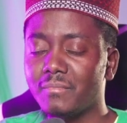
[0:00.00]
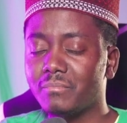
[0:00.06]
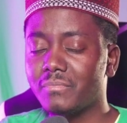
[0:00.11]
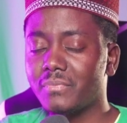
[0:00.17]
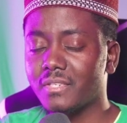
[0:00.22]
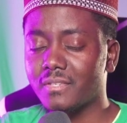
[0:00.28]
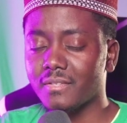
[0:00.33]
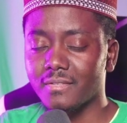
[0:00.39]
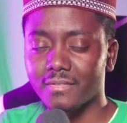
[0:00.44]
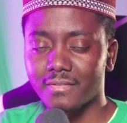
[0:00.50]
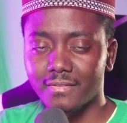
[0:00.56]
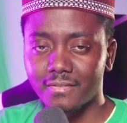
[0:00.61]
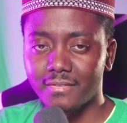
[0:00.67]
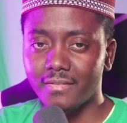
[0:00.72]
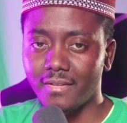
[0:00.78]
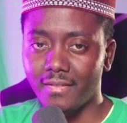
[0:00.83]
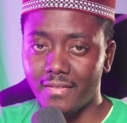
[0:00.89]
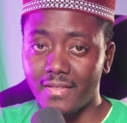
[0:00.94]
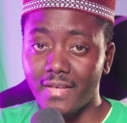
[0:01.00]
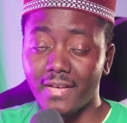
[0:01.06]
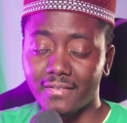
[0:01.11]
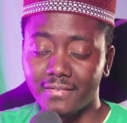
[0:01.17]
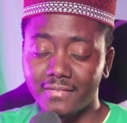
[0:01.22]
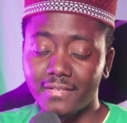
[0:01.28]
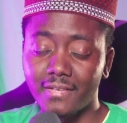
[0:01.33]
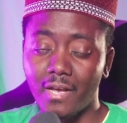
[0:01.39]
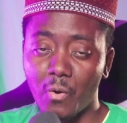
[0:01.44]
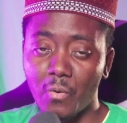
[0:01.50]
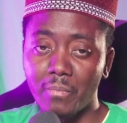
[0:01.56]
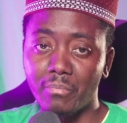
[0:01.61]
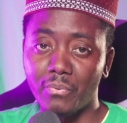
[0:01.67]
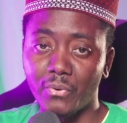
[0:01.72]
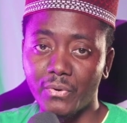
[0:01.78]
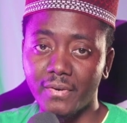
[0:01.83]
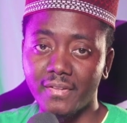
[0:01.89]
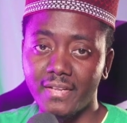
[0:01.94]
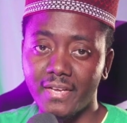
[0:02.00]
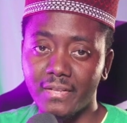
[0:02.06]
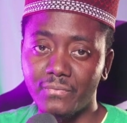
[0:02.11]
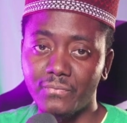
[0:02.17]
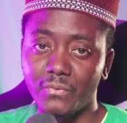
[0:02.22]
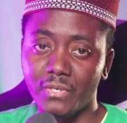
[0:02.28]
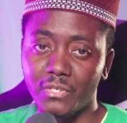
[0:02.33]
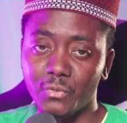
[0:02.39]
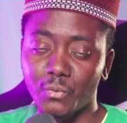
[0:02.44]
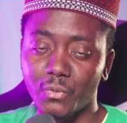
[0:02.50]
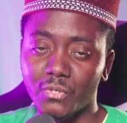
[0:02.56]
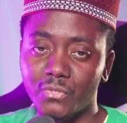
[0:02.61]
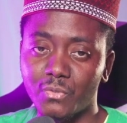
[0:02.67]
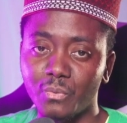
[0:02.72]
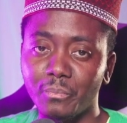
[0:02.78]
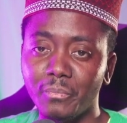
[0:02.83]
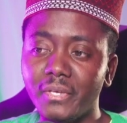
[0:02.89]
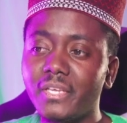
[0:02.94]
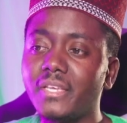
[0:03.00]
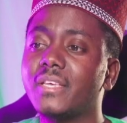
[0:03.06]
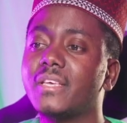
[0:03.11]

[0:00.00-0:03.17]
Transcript: because that's how important that footage was to me.